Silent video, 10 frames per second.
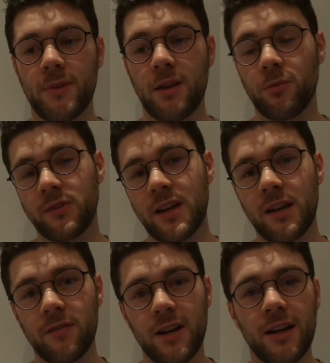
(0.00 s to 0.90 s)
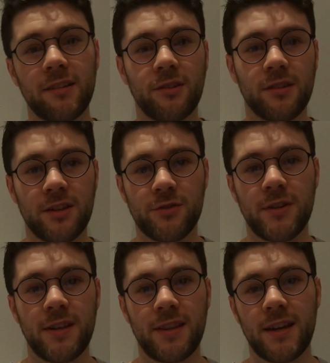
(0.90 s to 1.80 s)
It was kind of nice because I
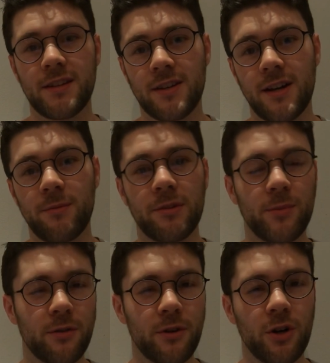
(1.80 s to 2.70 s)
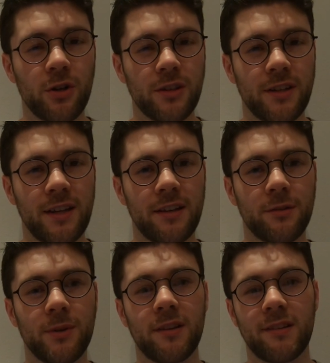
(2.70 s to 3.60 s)
treated that time as a bit of a holiday
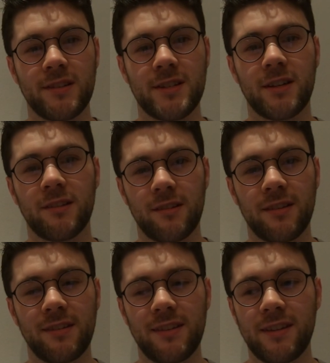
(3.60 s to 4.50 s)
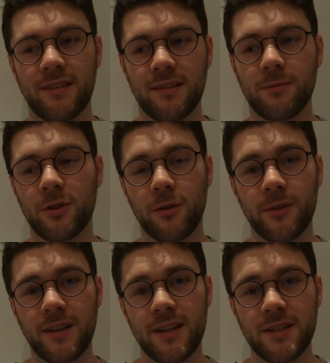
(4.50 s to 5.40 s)
as well as a chance to see some
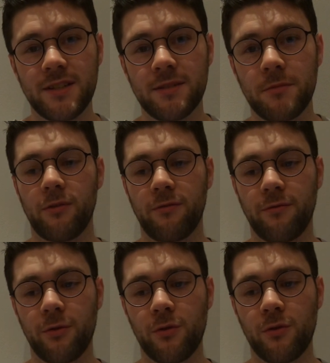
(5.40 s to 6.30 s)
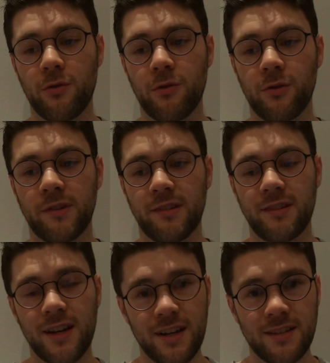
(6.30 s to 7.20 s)
accommodation. Before
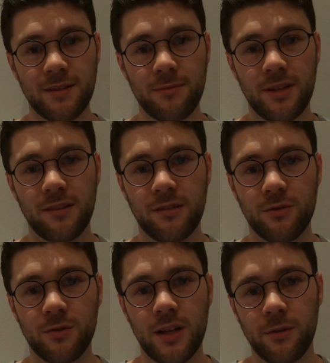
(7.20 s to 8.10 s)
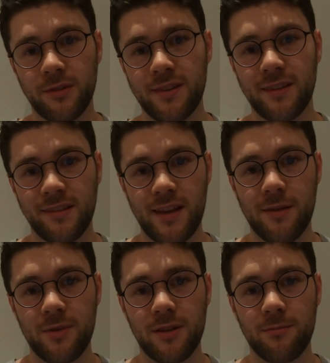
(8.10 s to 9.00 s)
starting med school, I was in this
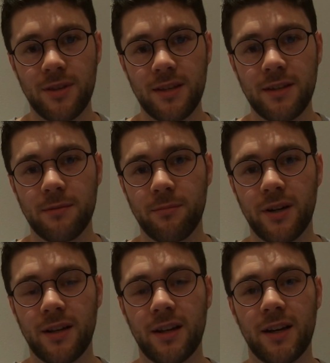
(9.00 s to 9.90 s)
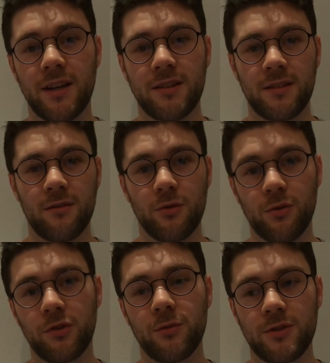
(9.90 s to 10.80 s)
Airbnb, but I had
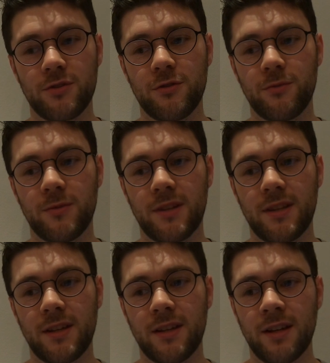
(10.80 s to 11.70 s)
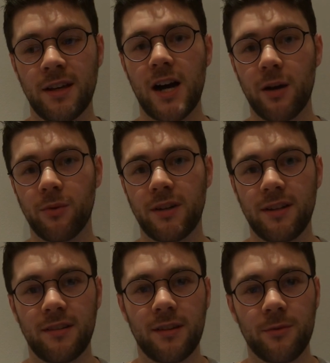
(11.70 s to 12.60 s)
also assumed that I would
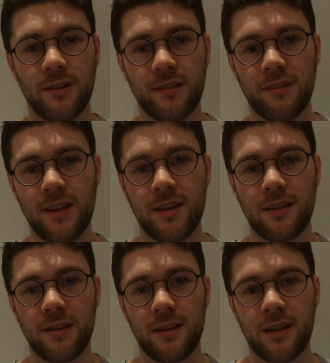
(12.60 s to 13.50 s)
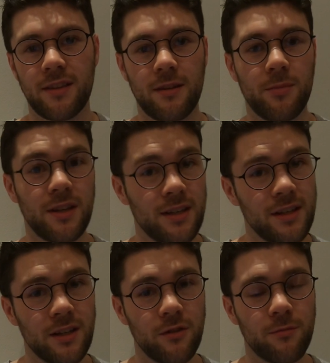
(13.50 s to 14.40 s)
need somewhere to stay at the
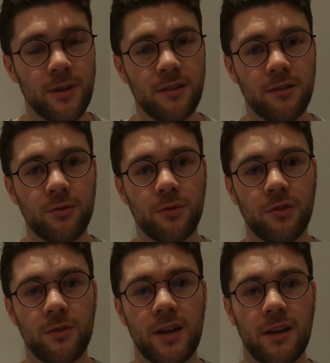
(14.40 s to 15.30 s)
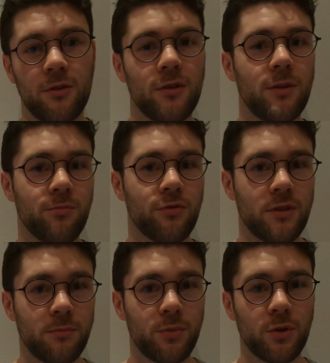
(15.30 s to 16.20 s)
beginning of med school. So I had already
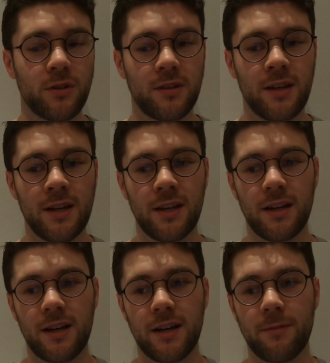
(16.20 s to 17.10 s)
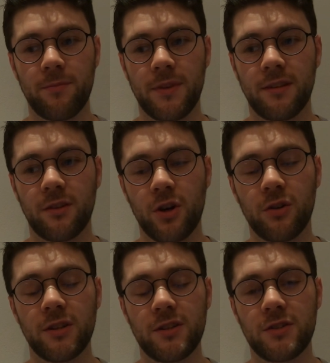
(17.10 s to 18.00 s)
pre-booked this
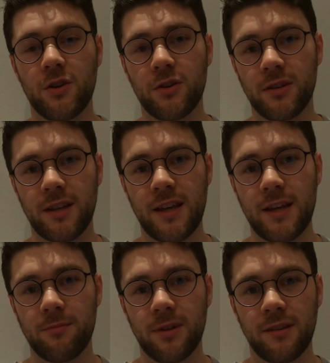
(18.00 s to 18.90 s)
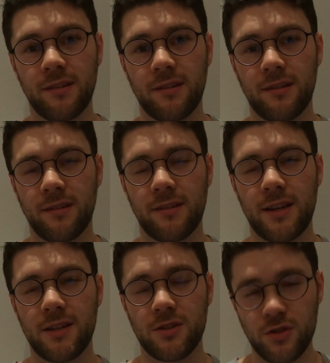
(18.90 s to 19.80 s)
college on campus,
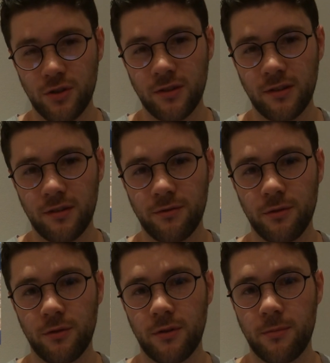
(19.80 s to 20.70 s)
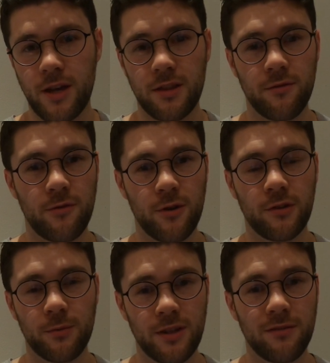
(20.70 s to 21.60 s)
St. John's, for about the
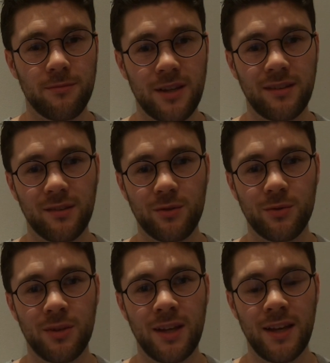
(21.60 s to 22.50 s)
first week of med school.